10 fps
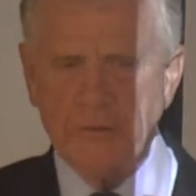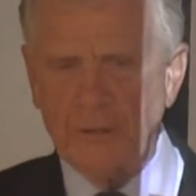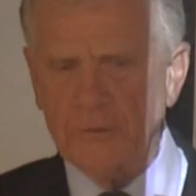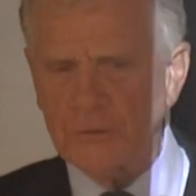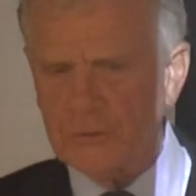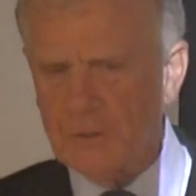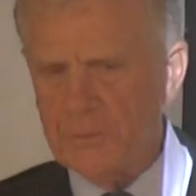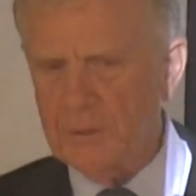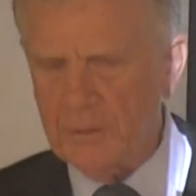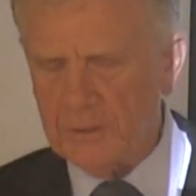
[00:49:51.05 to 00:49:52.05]
tells us
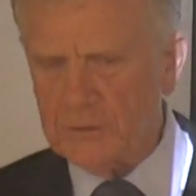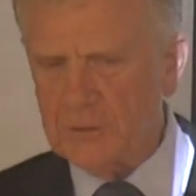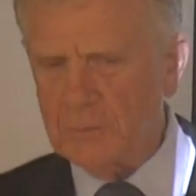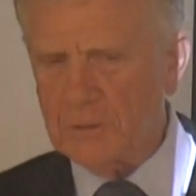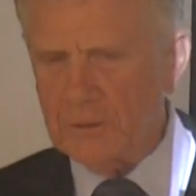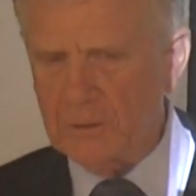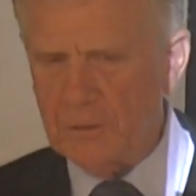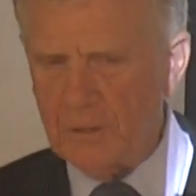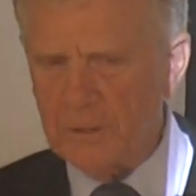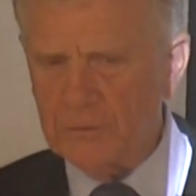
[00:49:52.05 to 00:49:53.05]
something that seemed a
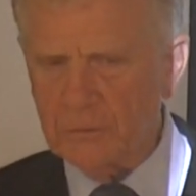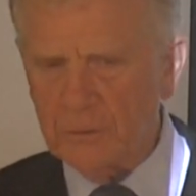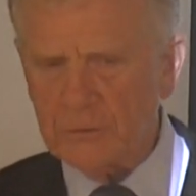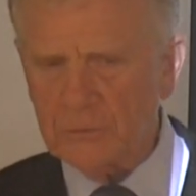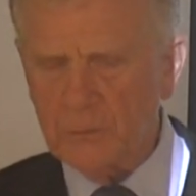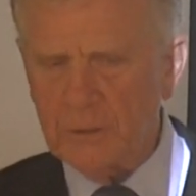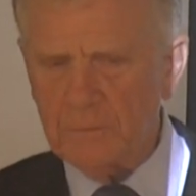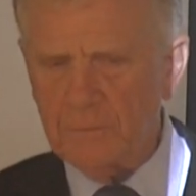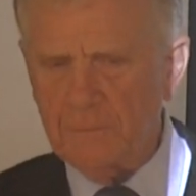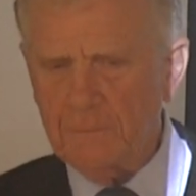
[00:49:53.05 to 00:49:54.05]
little odd to us, well,
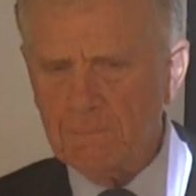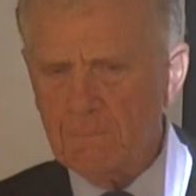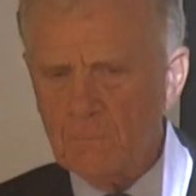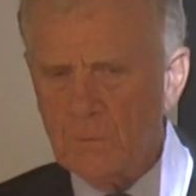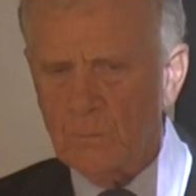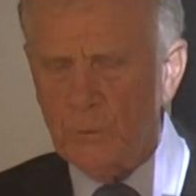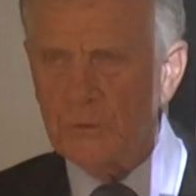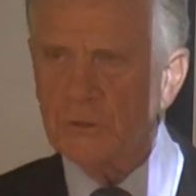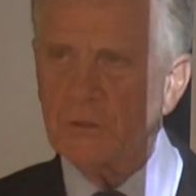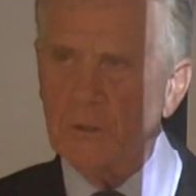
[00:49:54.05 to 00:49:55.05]

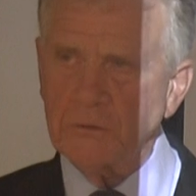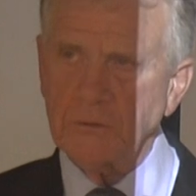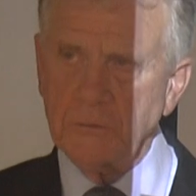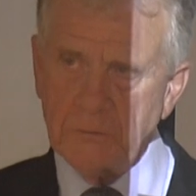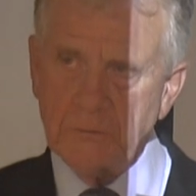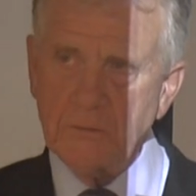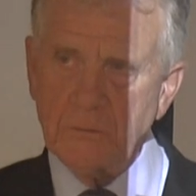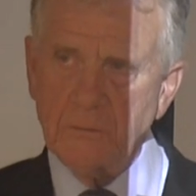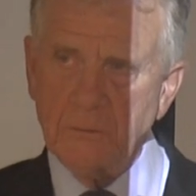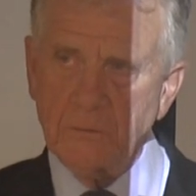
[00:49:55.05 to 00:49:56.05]
we just listen.
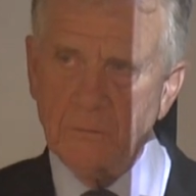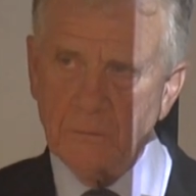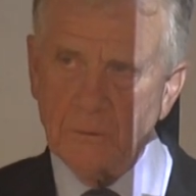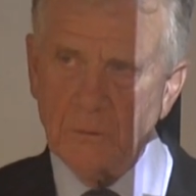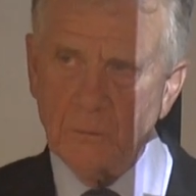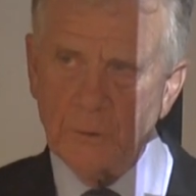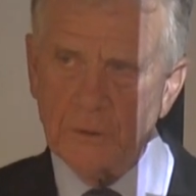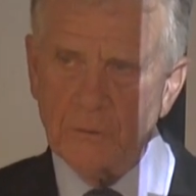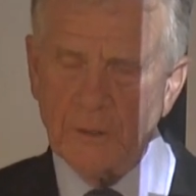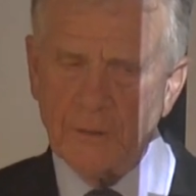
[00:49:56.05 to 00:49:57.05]
We
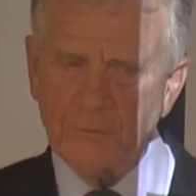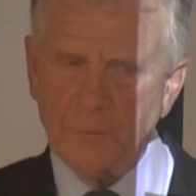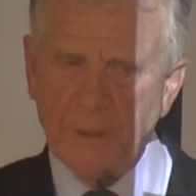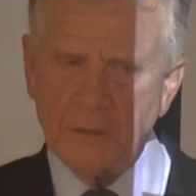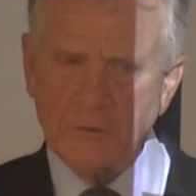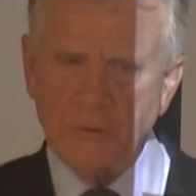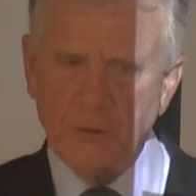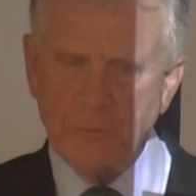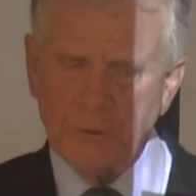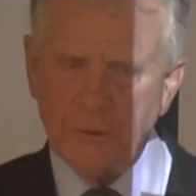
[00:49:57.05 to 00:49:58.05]
don't have to pass
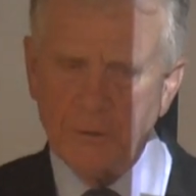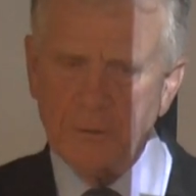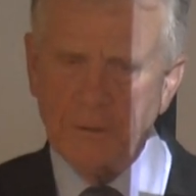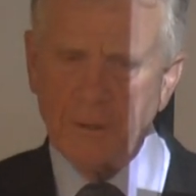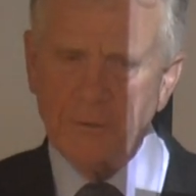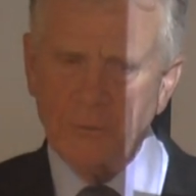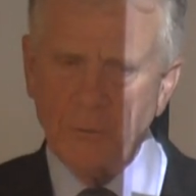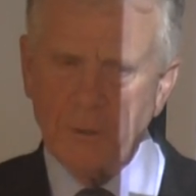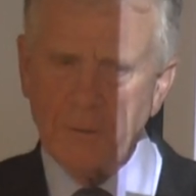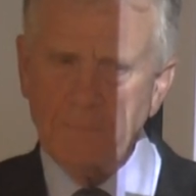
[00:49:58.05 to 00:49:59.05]
judgment on it either
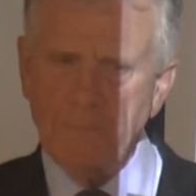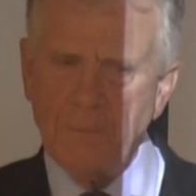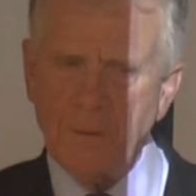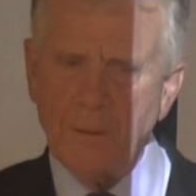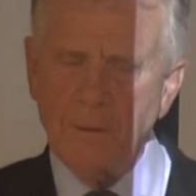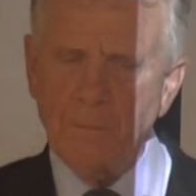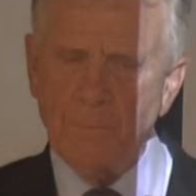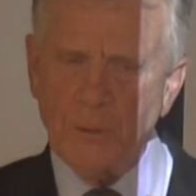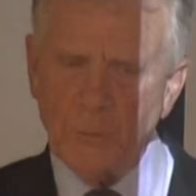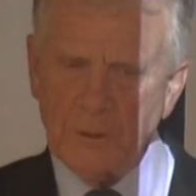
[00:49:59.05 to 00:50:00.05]
way,
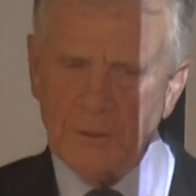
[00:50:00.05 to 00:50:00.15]
but we